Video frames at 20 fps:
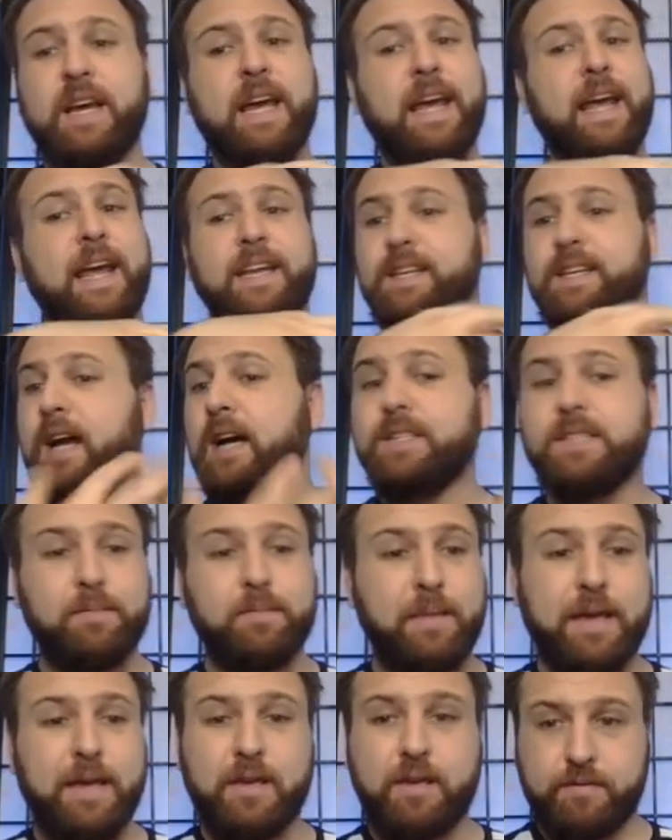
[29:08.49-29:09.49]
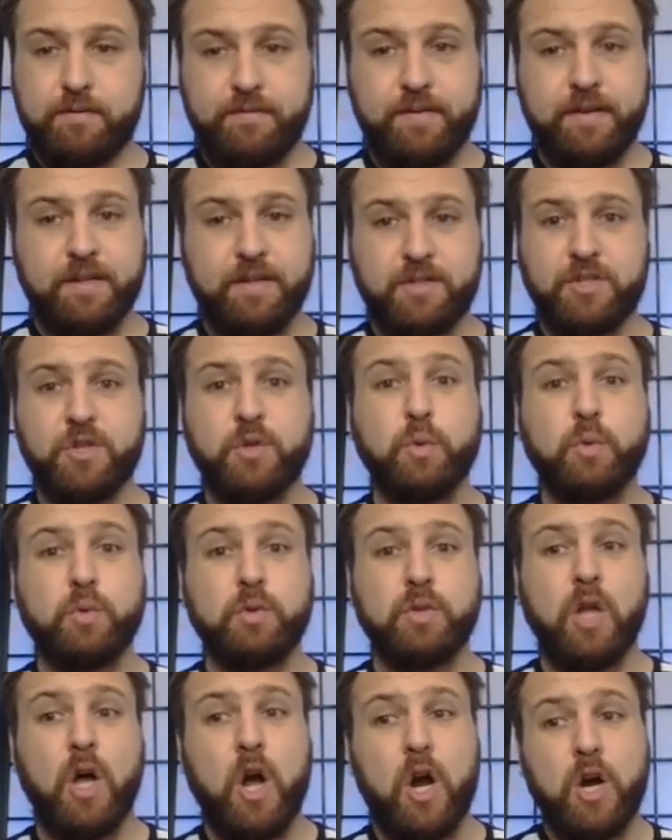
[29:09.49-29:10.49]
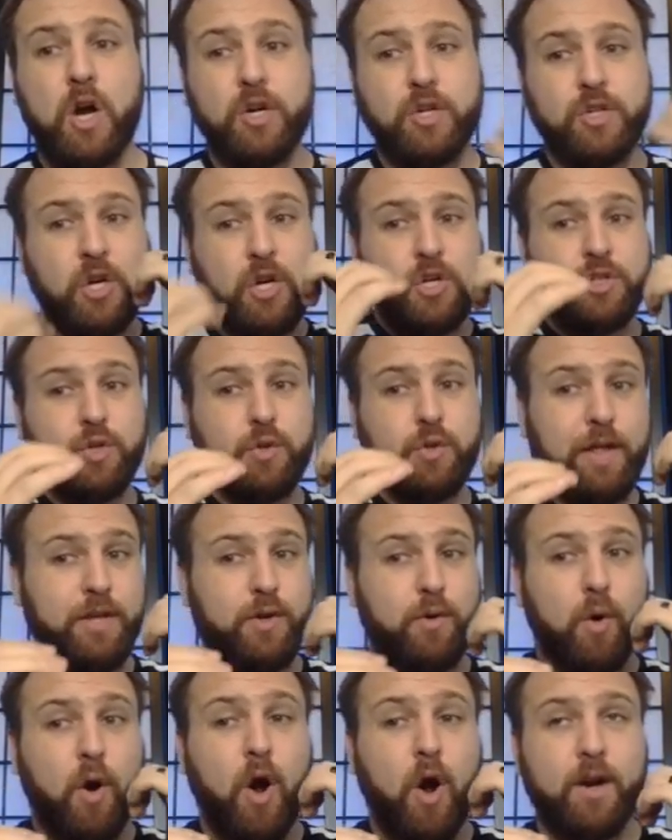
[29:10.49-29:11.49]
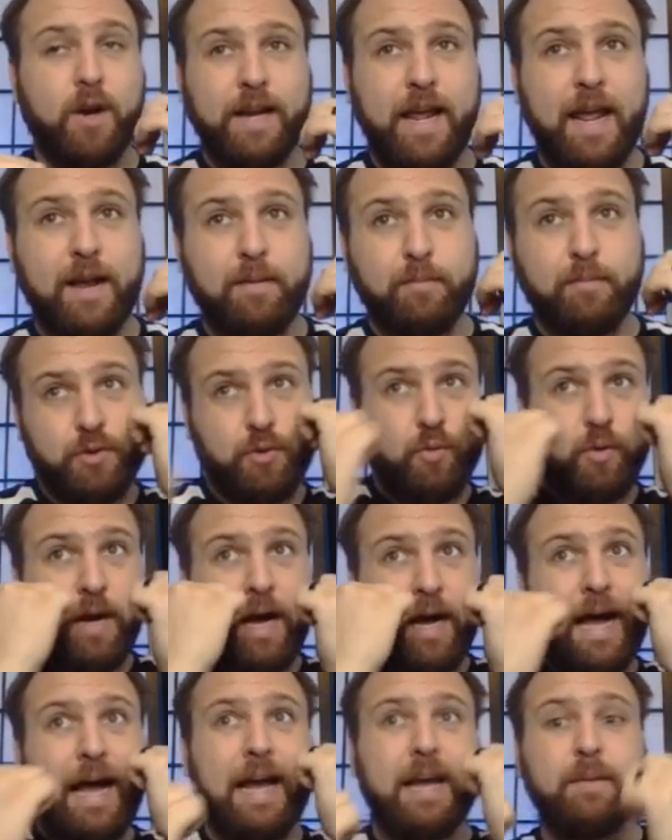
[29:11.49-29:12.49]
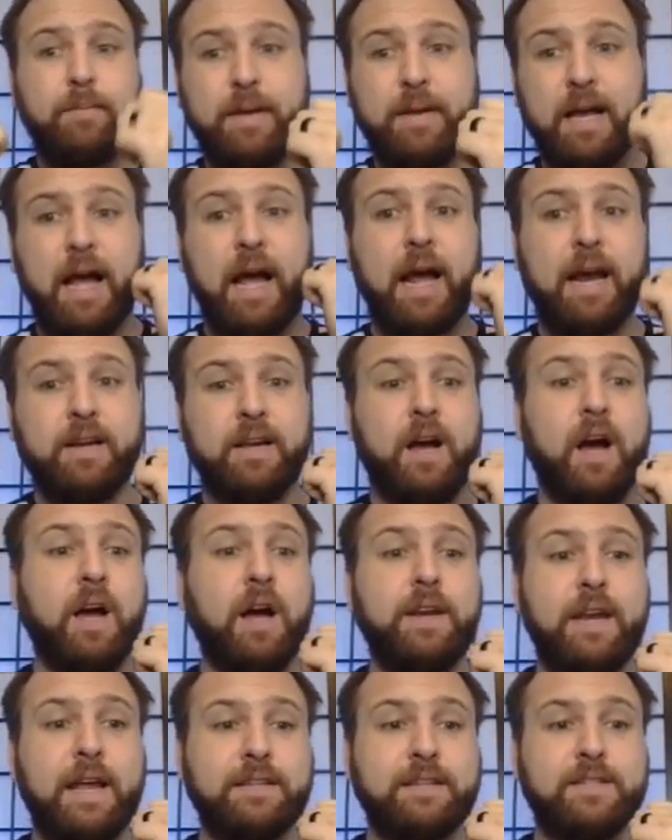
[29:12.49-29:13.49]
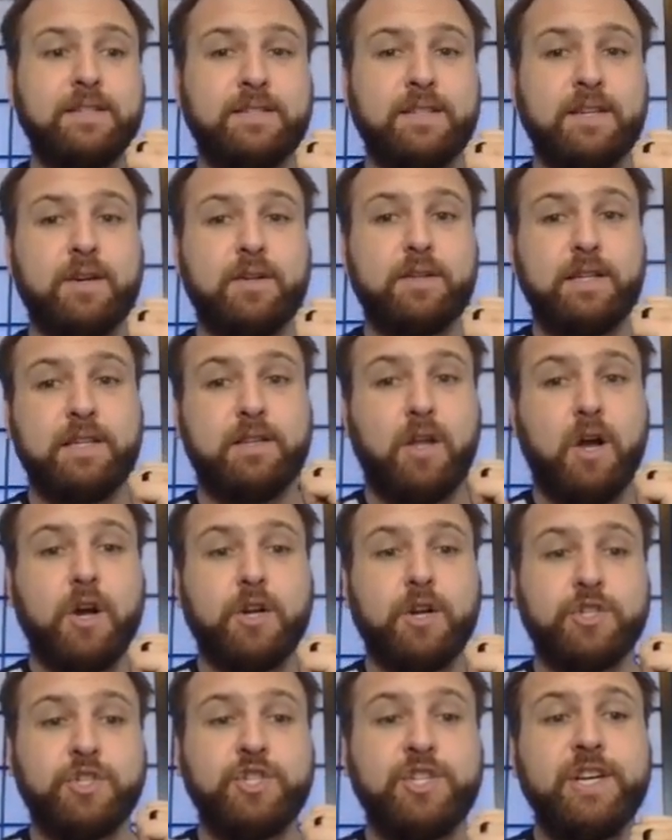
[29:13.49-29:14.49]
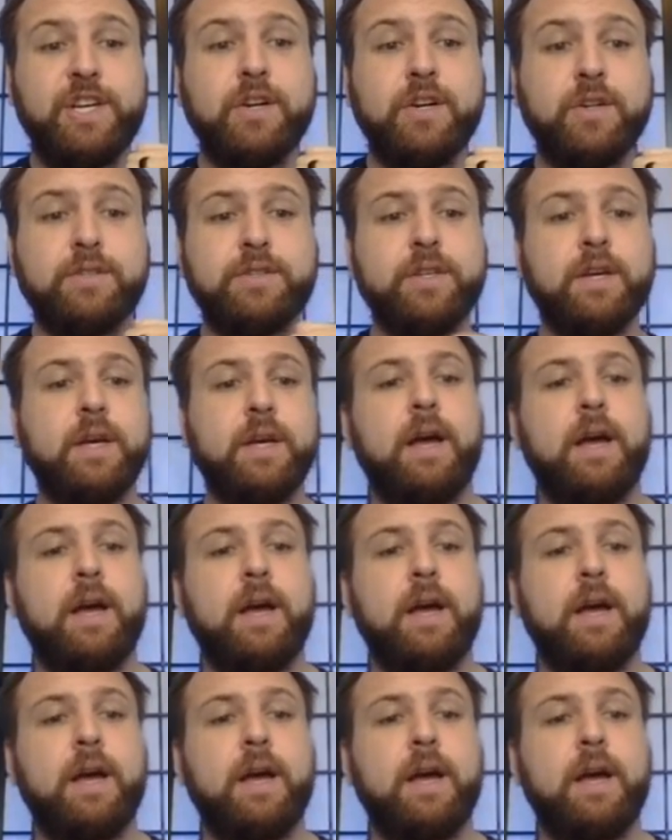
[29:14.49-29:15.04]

It doesn't make your fist too large so that you aren't able to hide behind an unnecessarily large shield.